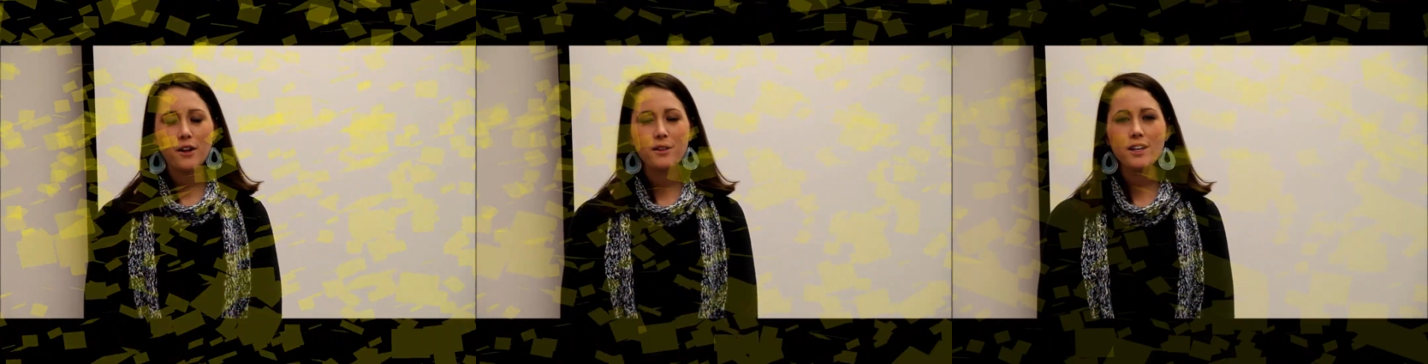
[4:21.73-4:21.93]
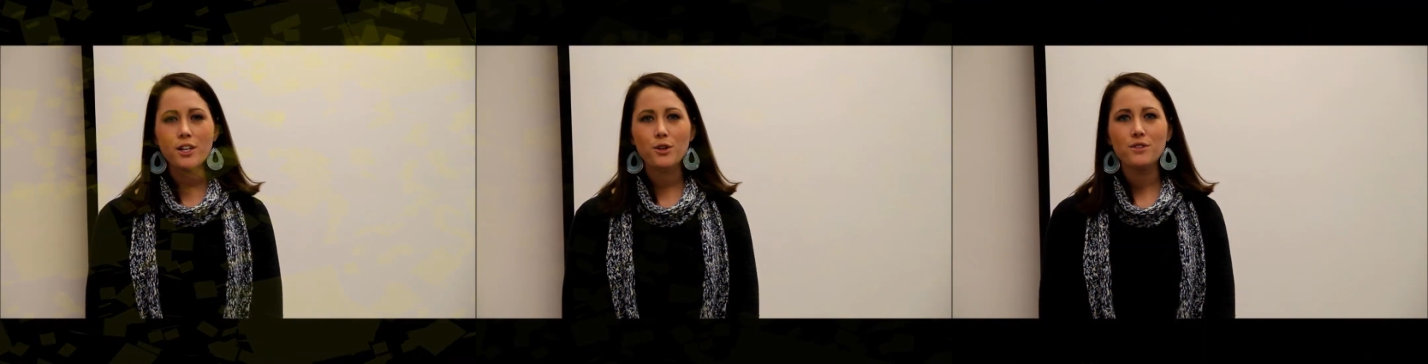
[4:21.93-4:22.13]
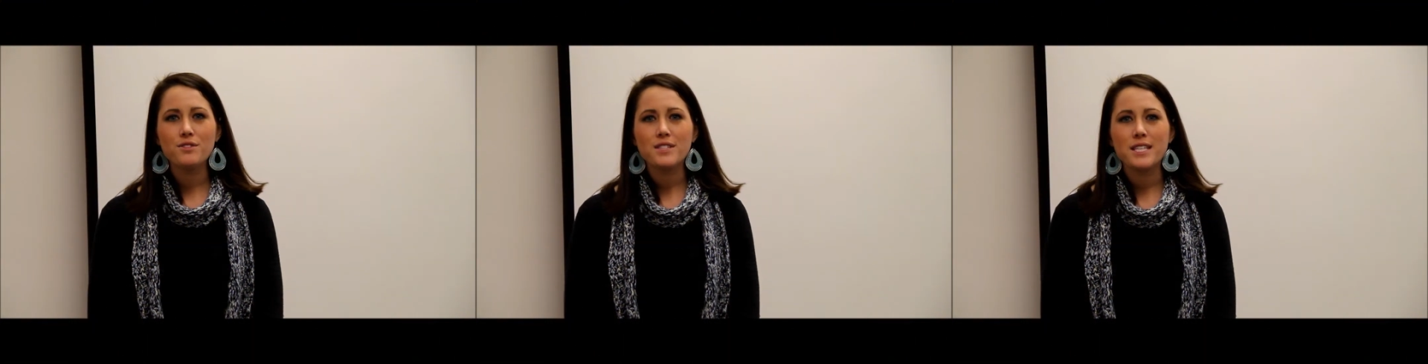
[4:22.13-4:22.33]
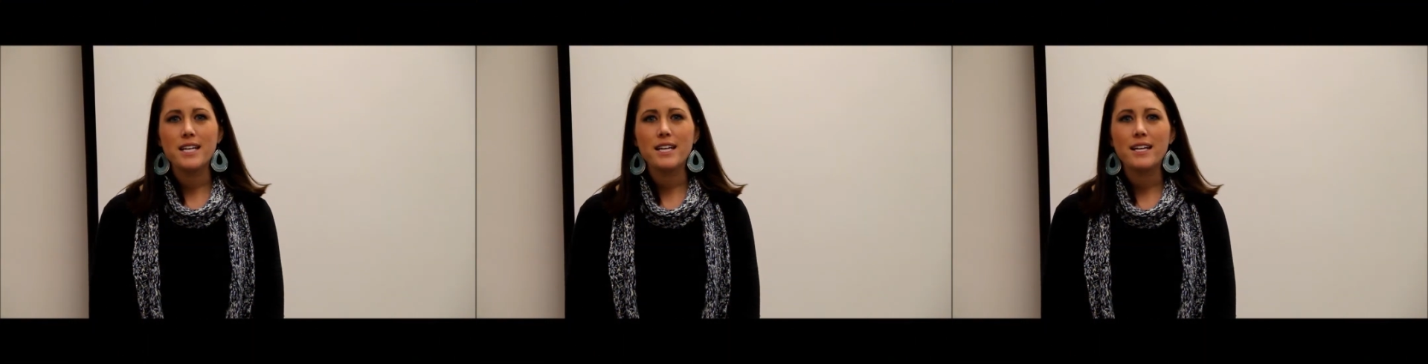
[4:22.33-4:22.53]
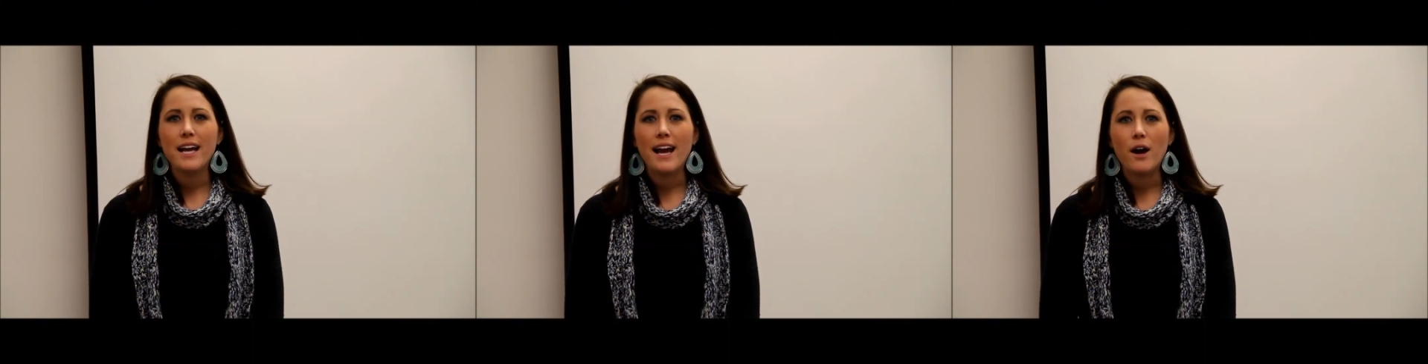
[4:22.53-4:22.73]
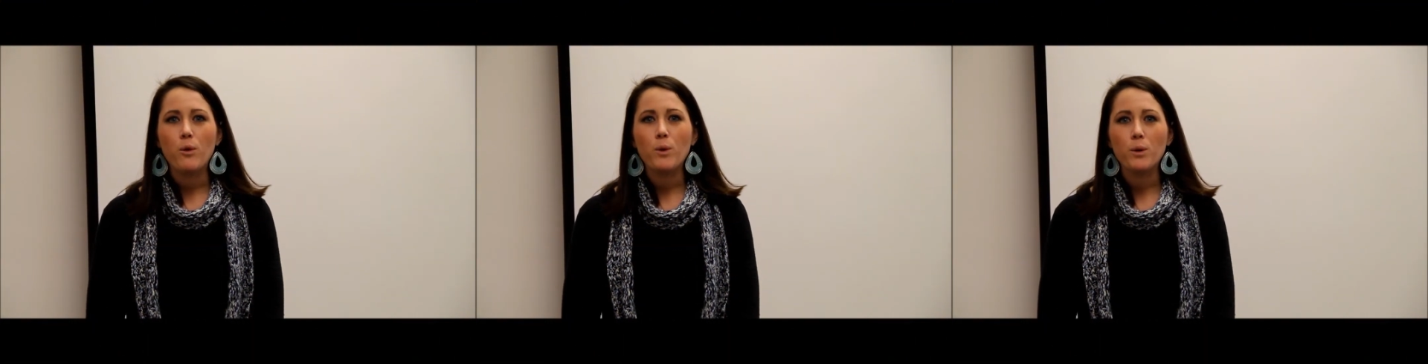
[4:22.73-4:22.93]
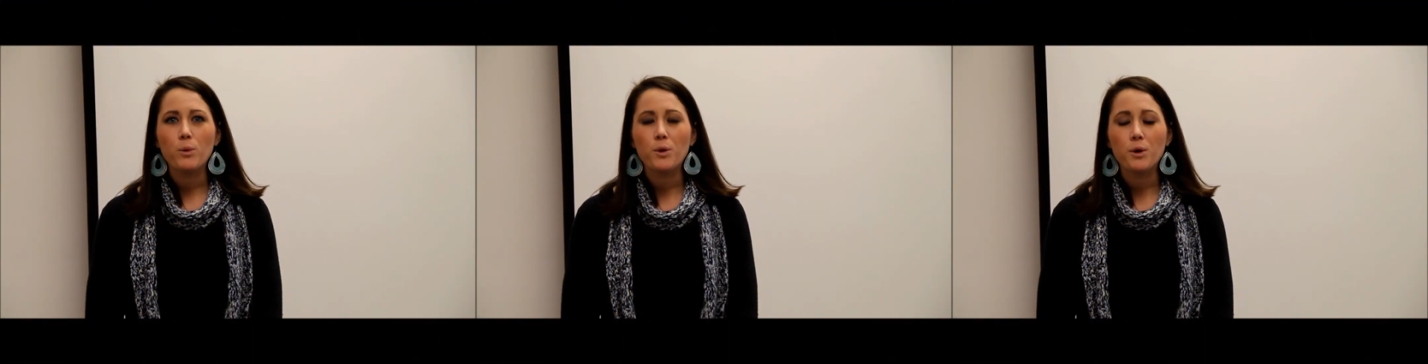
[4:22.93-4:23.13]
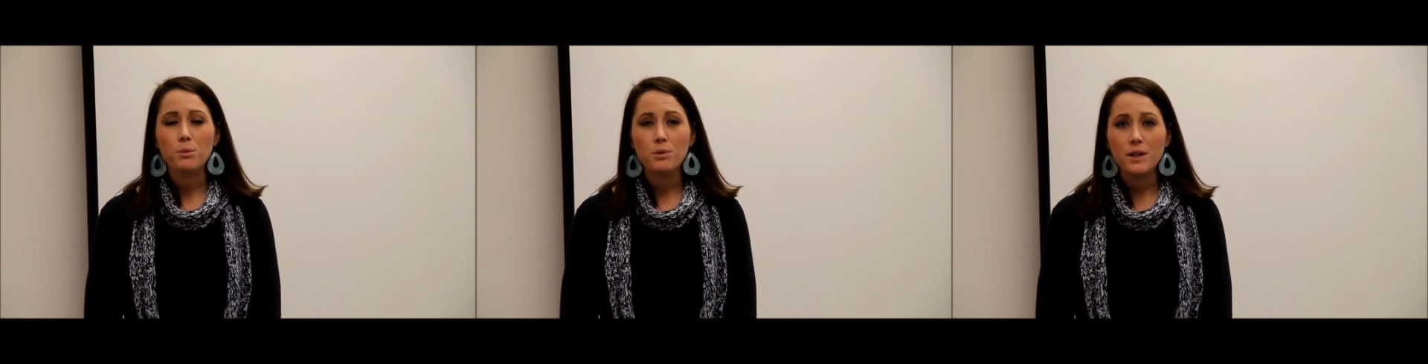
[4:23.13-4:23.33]
that you have seen how we will
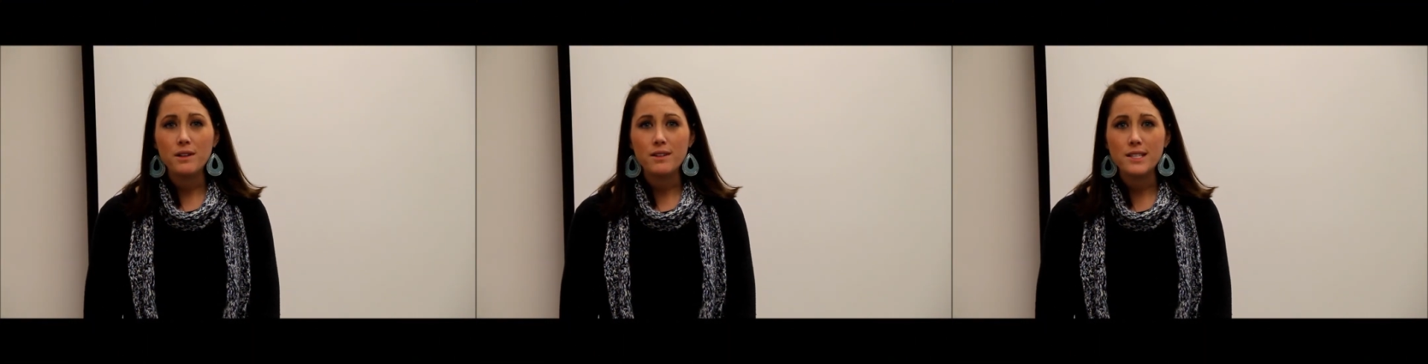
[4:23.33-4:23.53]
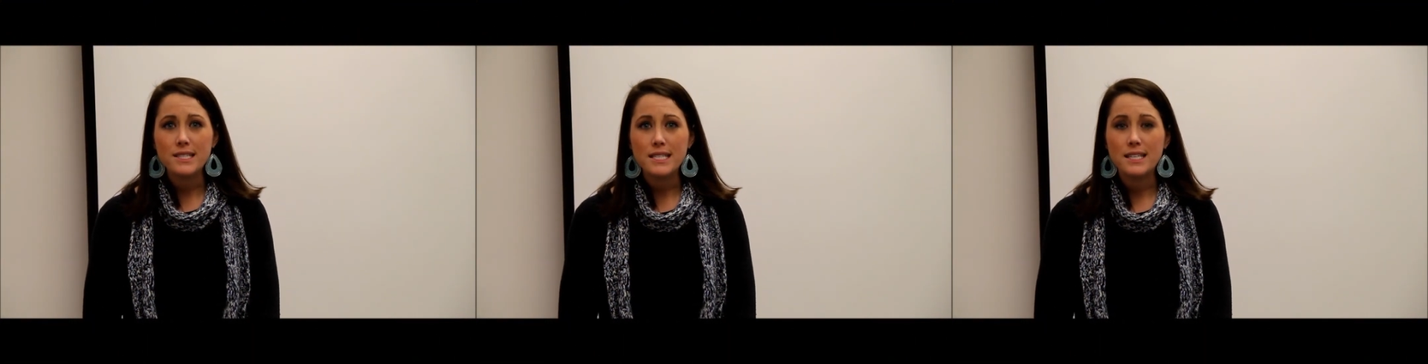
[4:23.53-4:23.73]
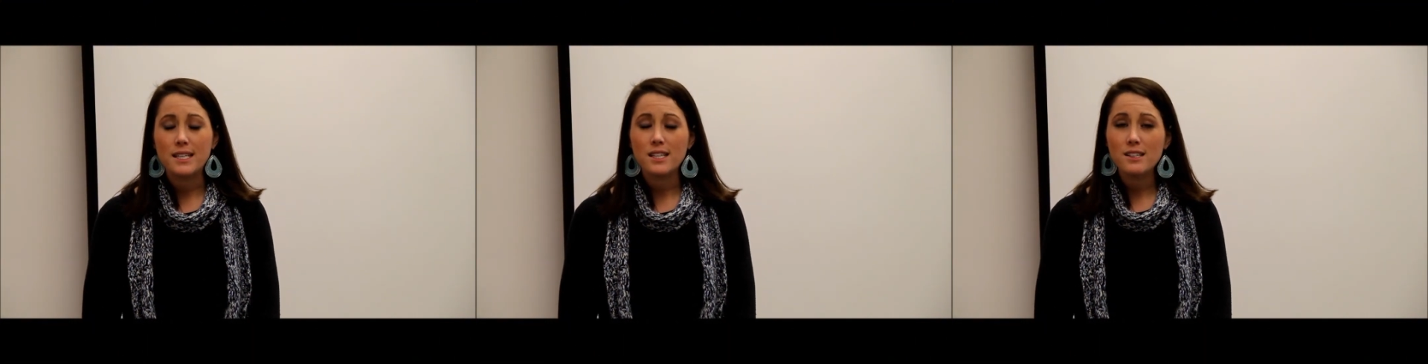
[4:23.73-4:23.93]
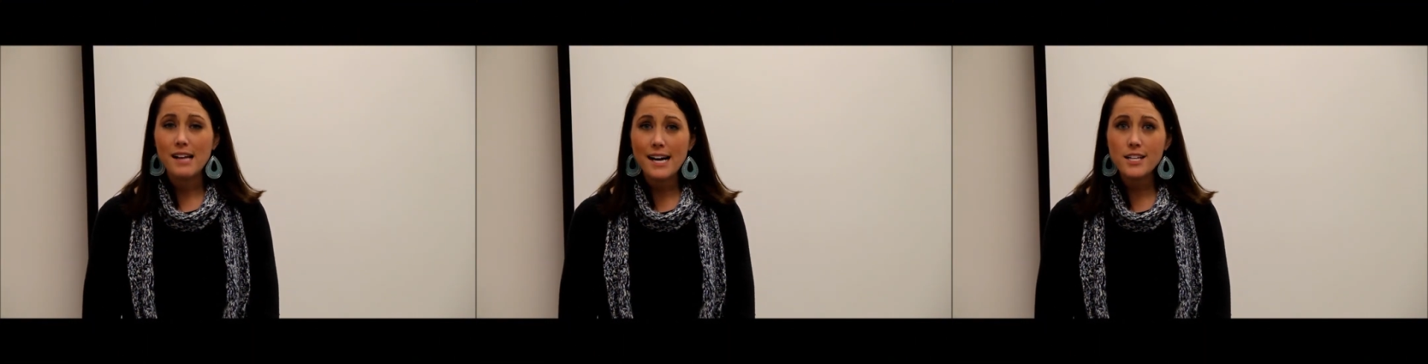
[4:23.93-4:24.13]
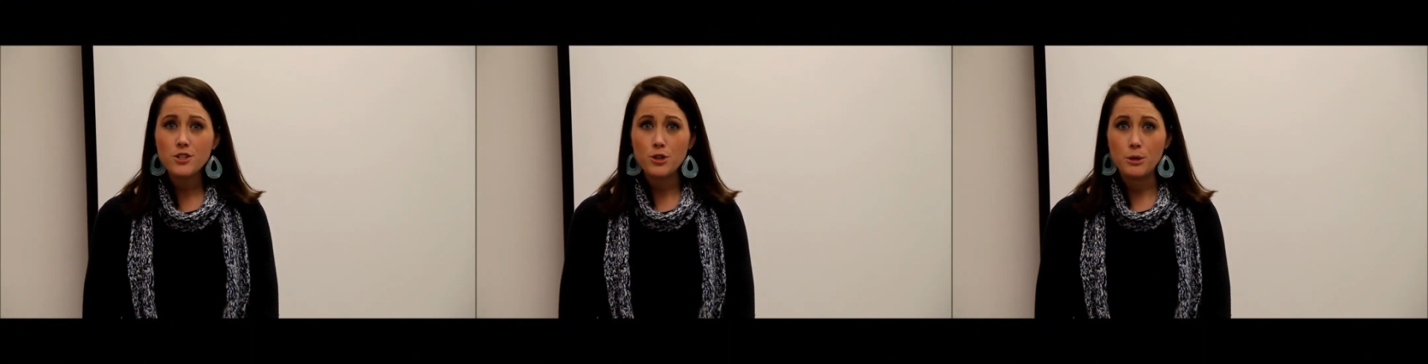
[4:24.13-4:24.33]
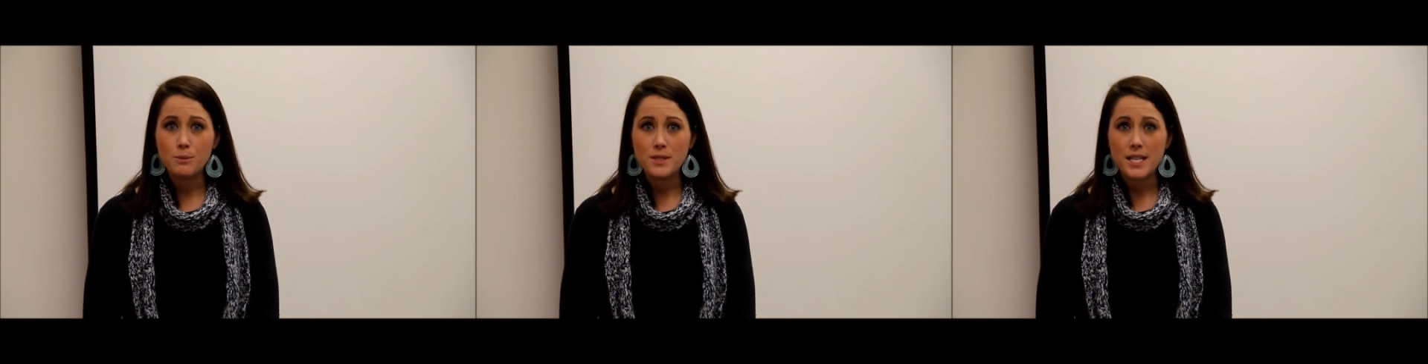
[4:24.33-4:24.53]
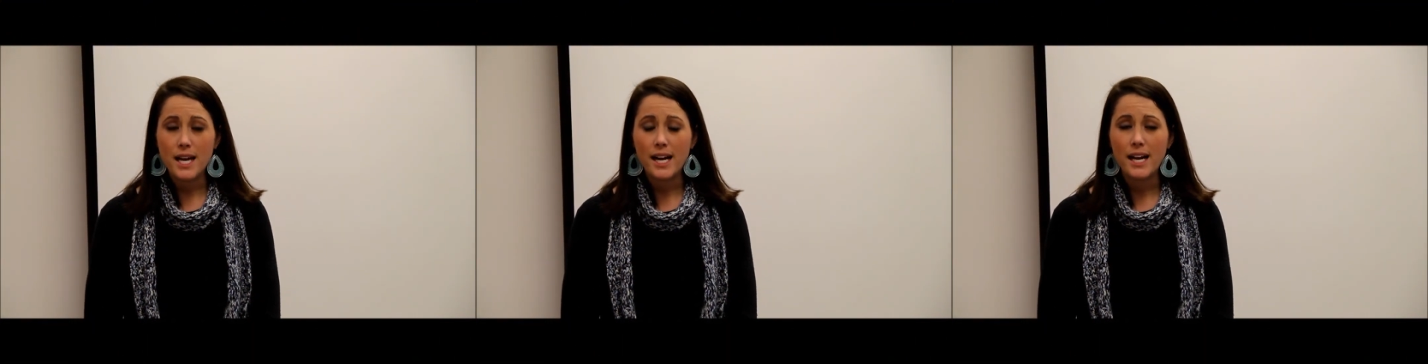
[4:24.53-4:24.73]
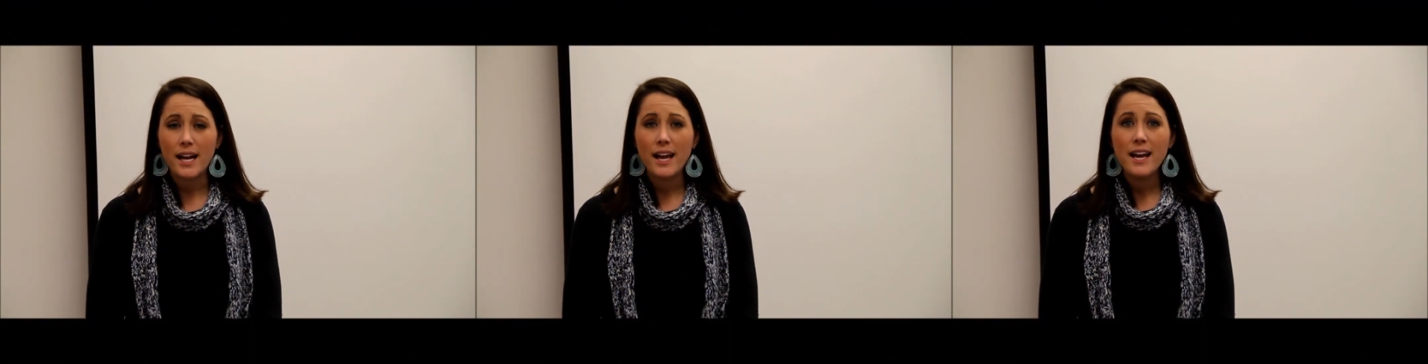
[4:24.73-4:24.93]
complete this in a classroom
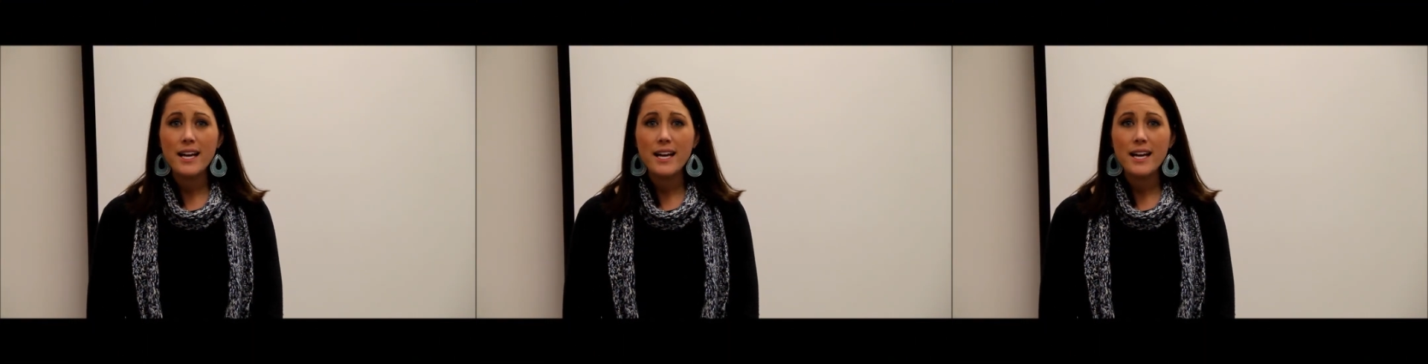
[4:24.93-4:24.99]
setting,